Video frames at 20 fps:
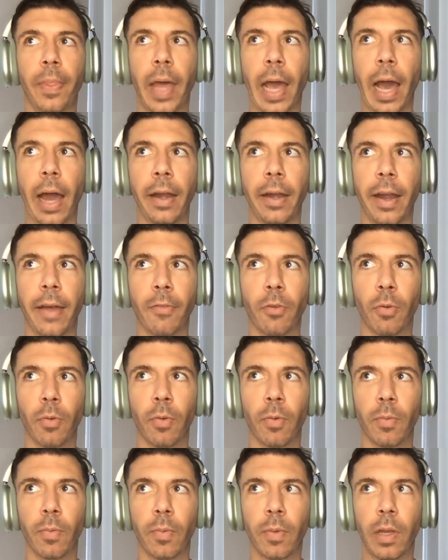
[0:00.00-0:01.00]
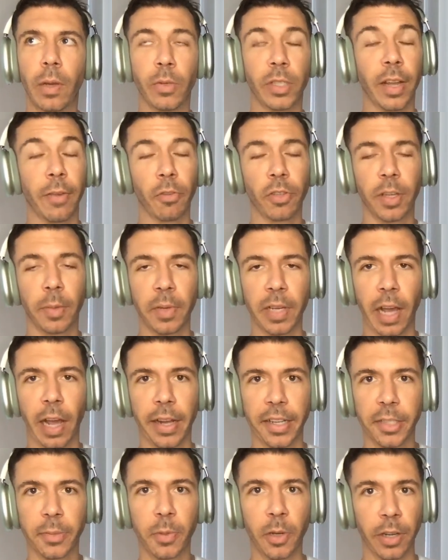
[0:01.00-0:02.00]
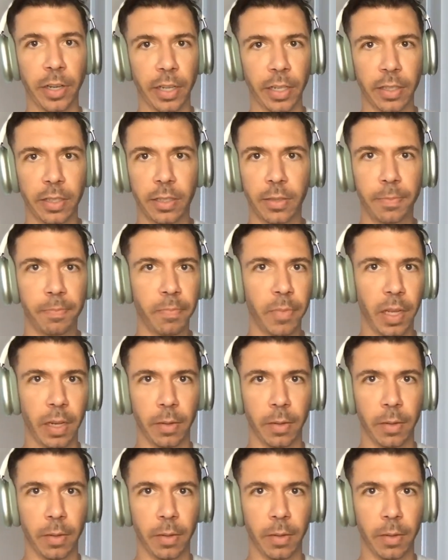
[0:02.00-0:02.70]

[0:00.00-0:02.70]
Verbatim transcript: had never it was never something I experienced